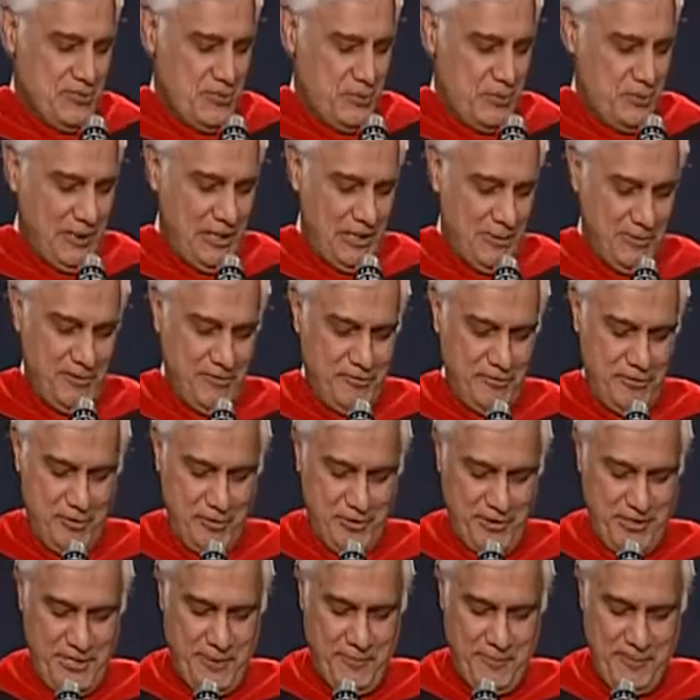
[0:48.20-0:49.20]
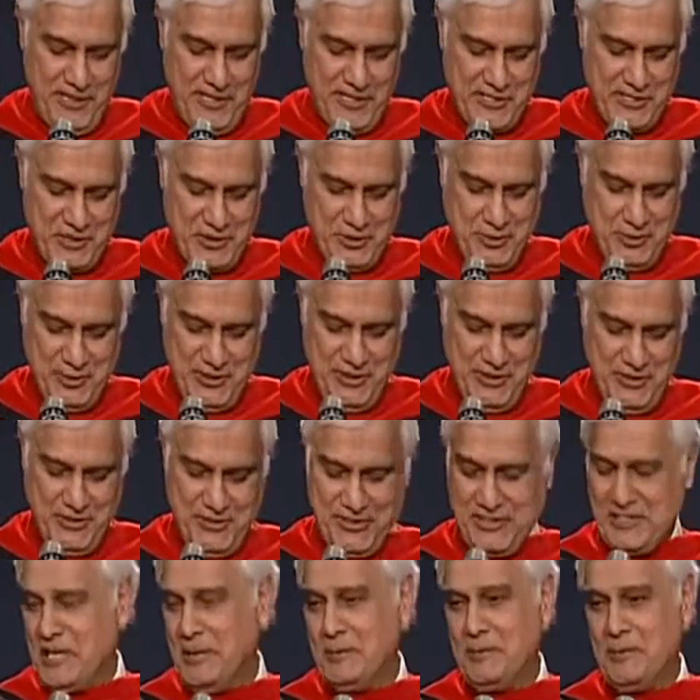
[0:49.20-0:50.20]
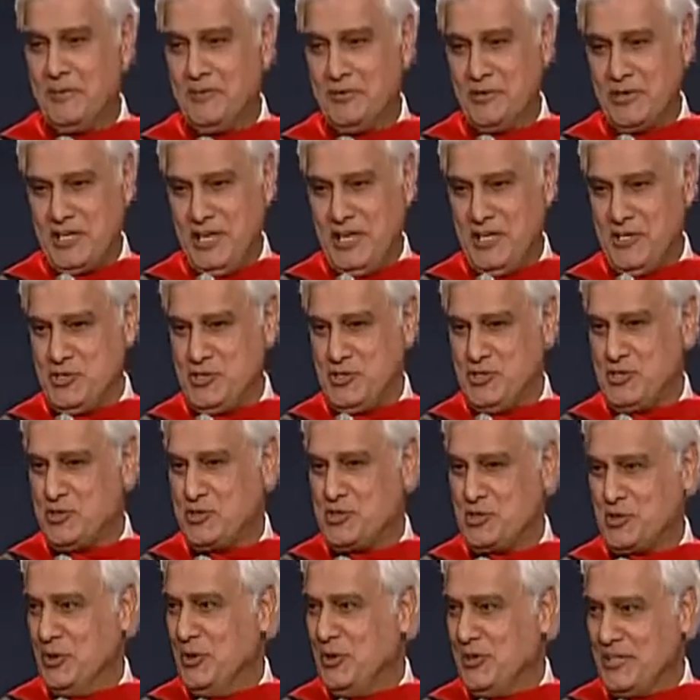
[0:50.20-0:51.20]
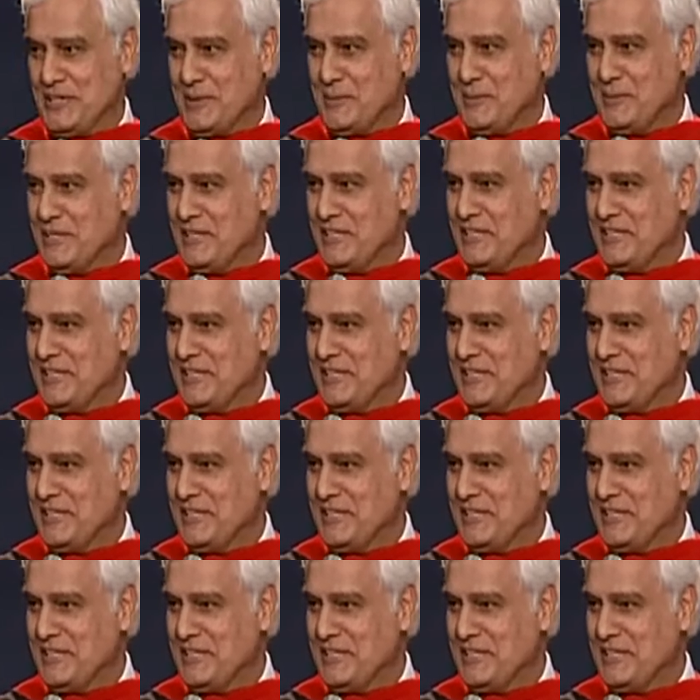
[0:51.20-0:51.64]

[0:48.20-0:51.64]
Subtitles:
well before he passed away, on a couple of occasions calling me,